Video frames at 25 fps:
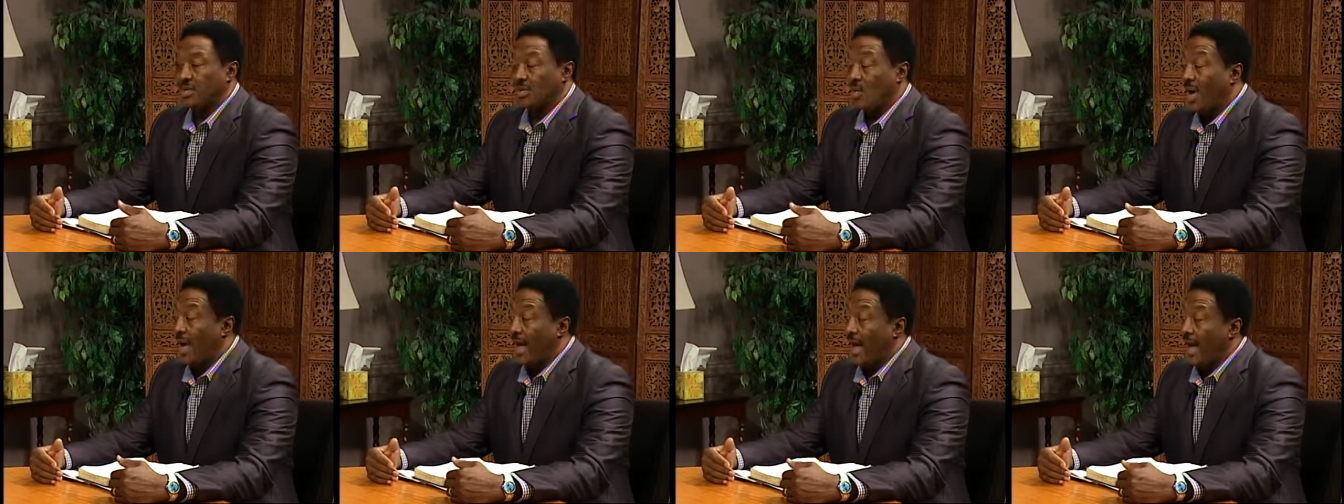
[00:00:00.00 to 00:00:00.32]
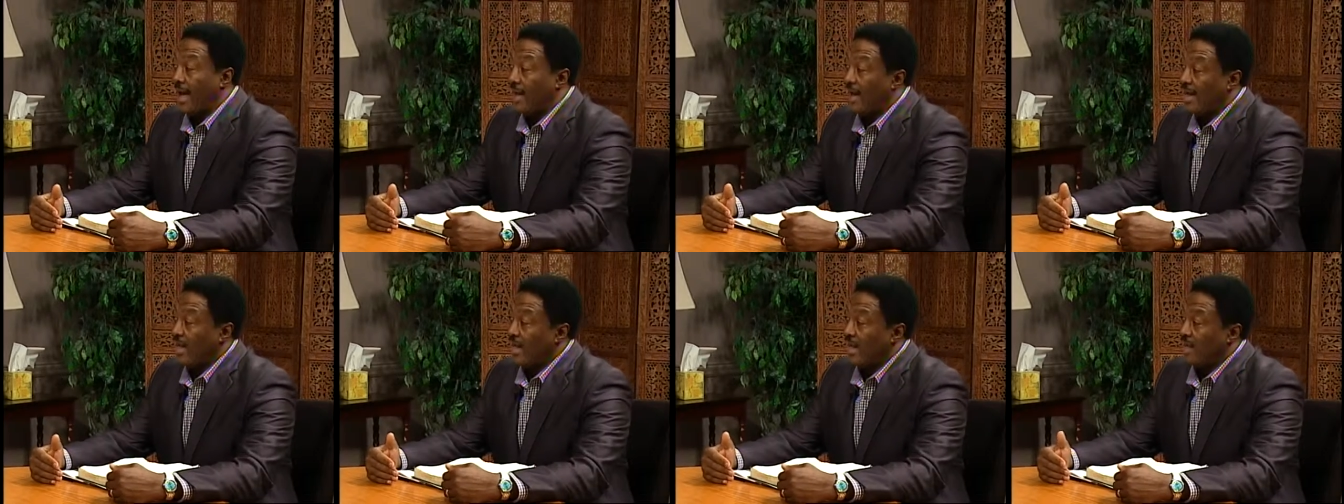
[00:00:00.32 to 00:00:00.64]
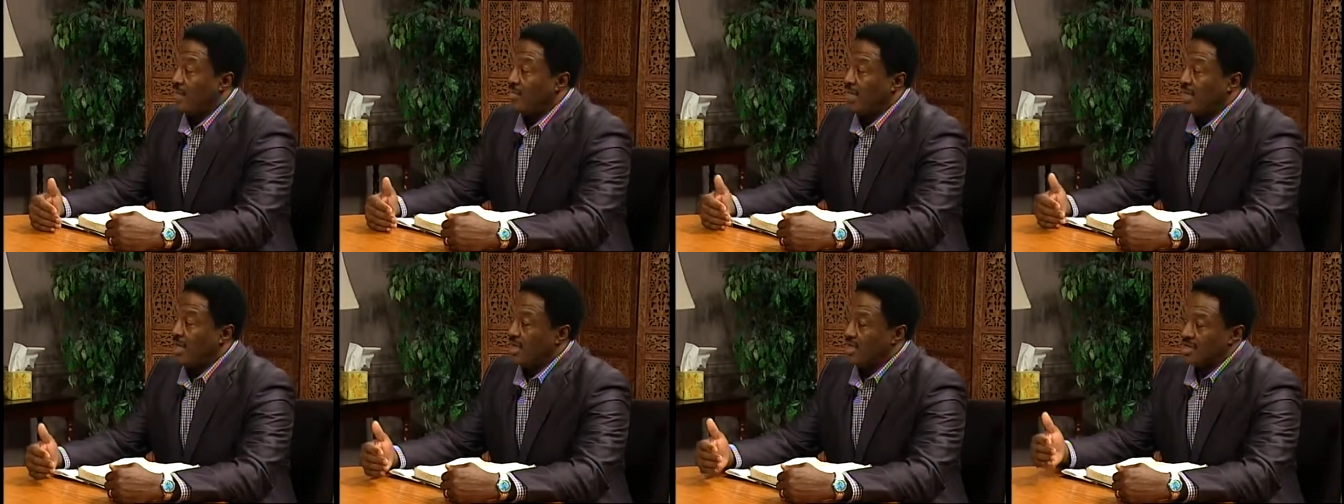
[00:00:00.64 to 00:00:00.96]
why?
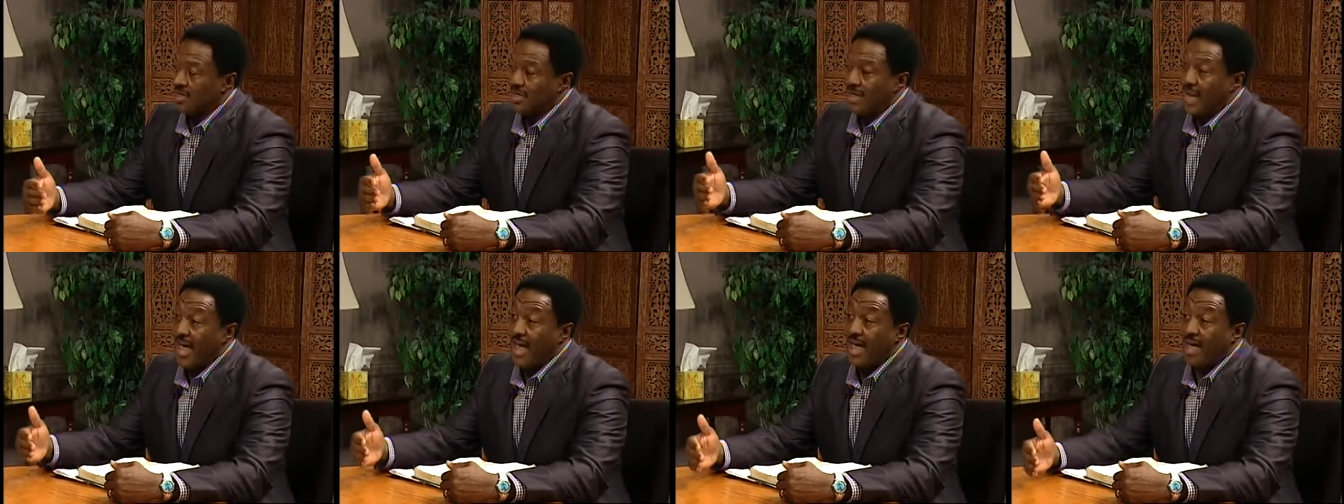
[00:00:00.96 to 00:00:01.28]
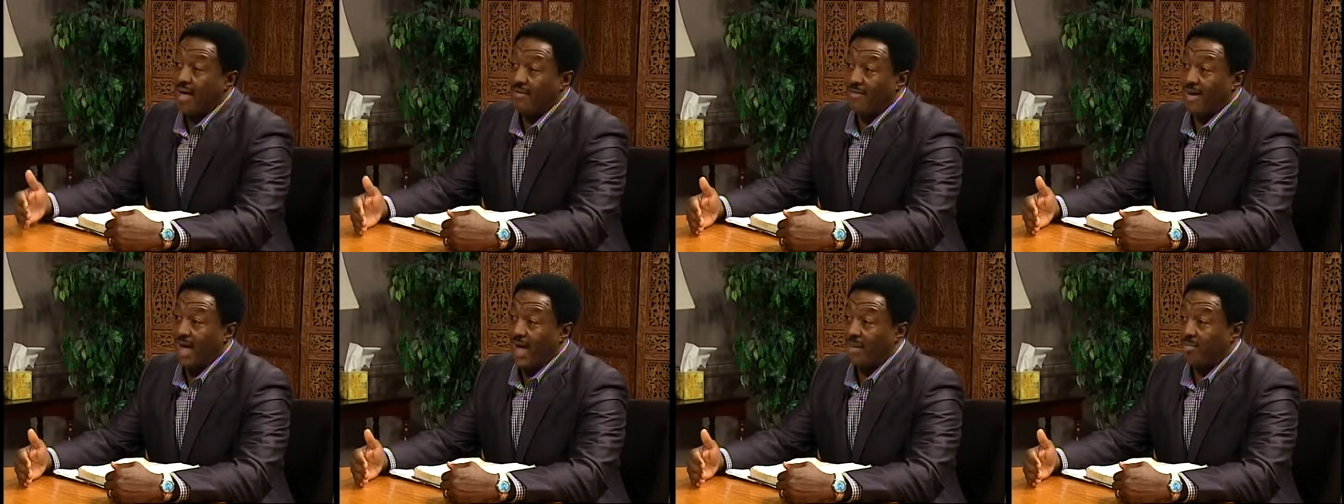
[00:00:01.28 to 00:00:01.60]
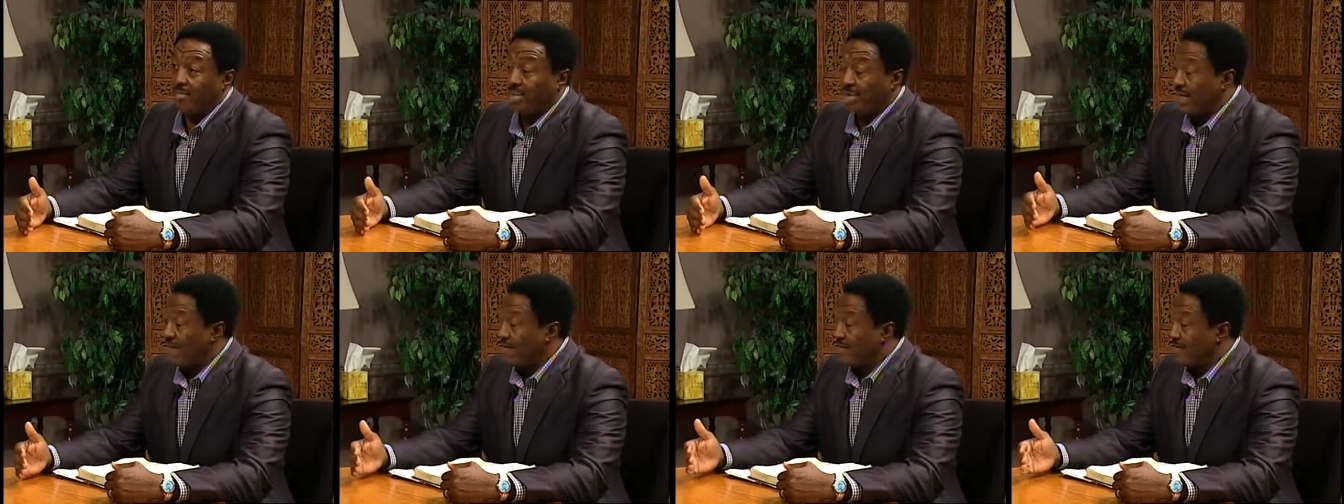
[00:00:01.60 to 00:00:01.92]
Because now I
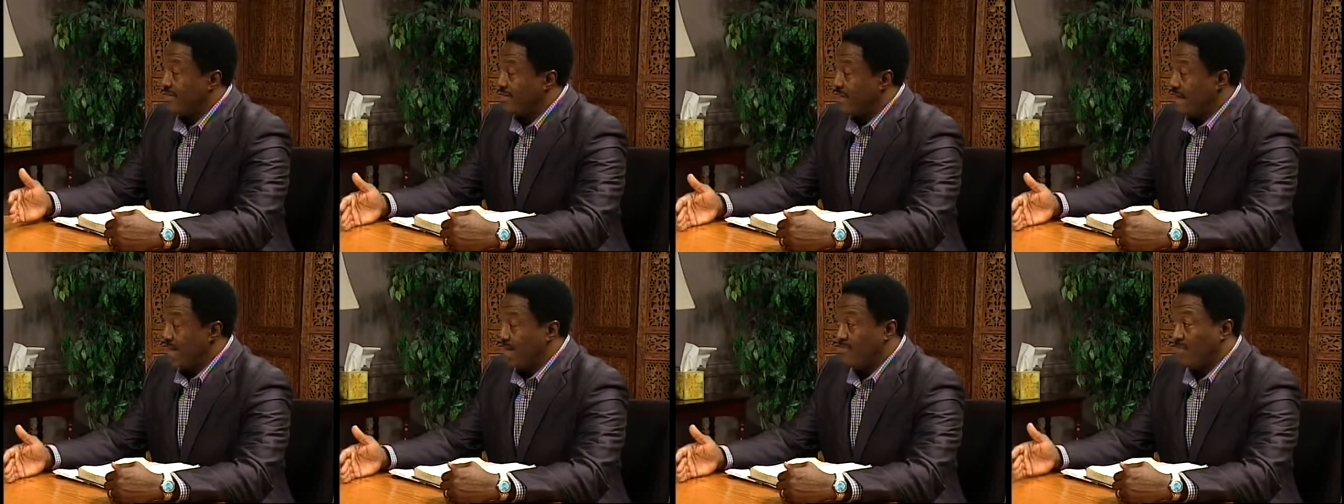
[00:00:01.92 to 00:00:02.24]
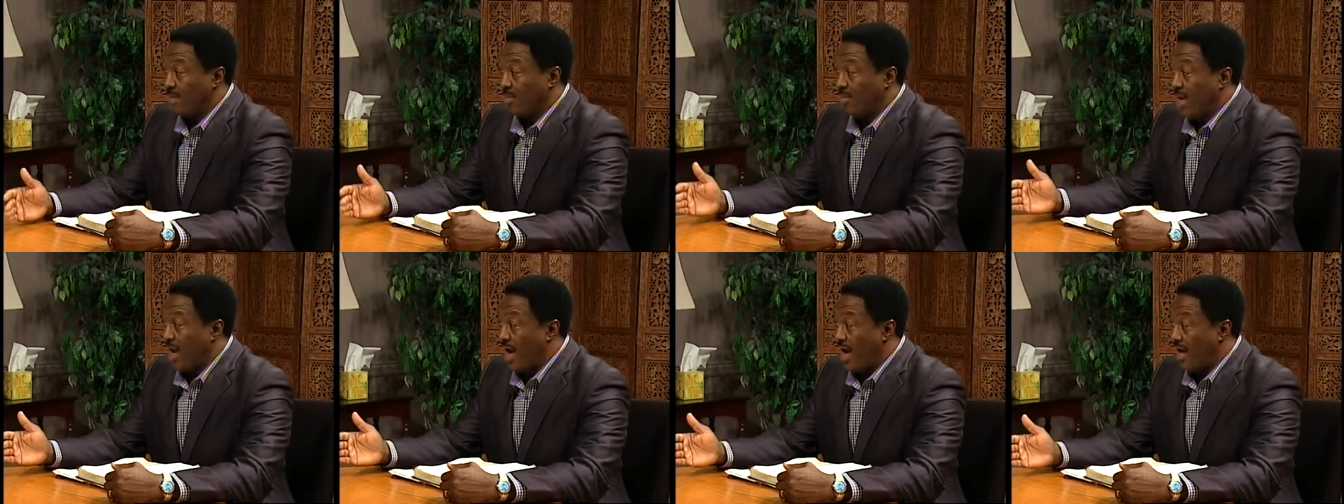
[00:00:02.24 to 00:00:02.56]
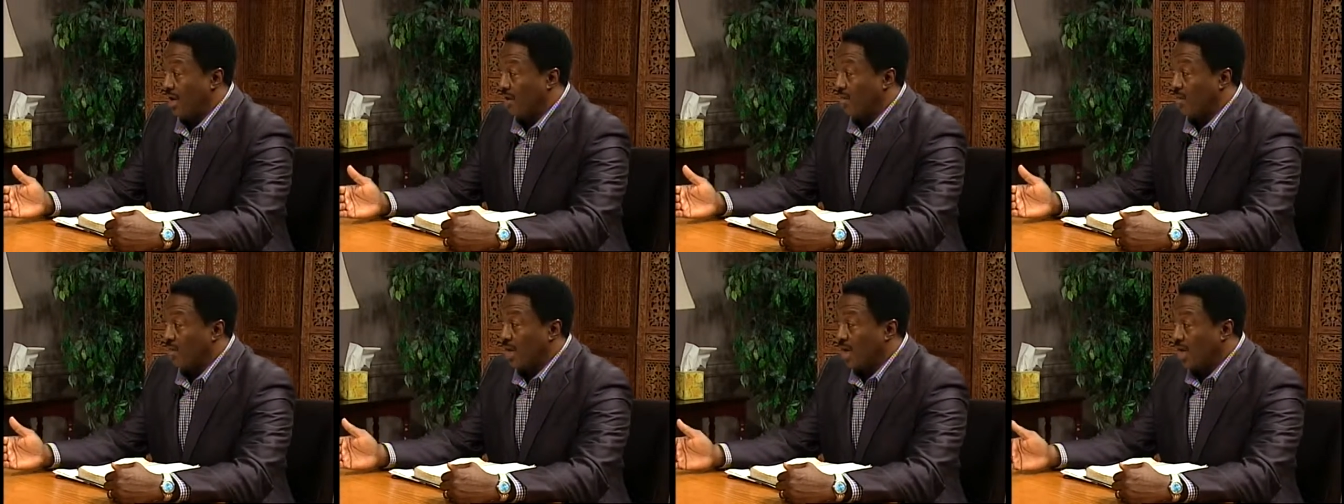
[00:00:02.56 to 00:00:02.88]
play it safe. I'm not
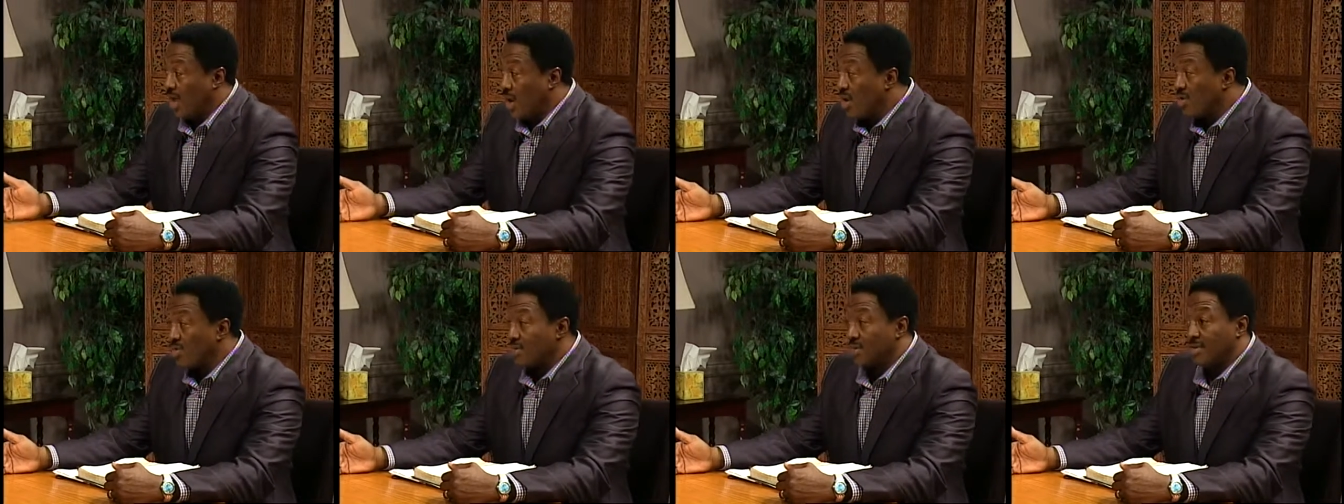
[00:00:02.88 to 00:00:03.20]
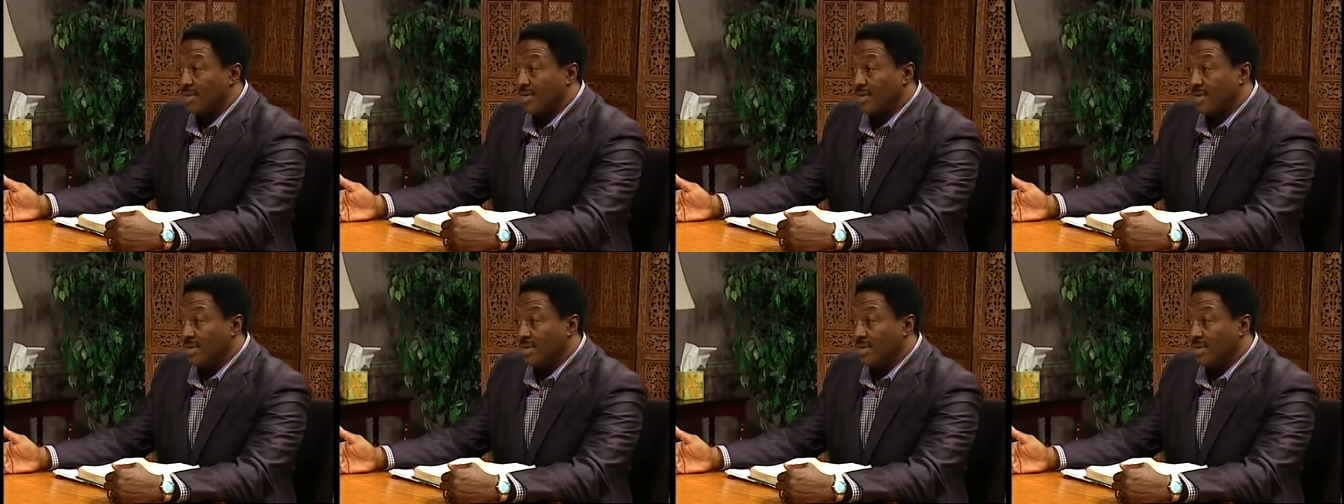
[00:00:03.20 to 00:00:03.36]
going to get yeah. hurt.